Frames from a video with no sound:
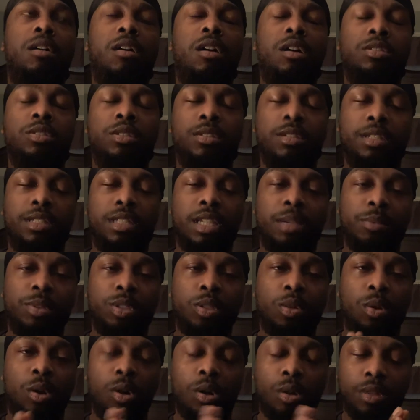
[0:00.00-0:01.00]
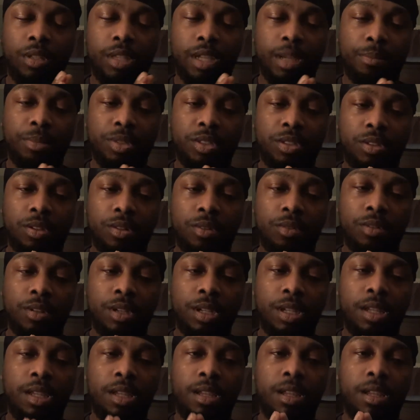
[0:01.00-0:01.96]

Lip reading: also in this episode, early episode,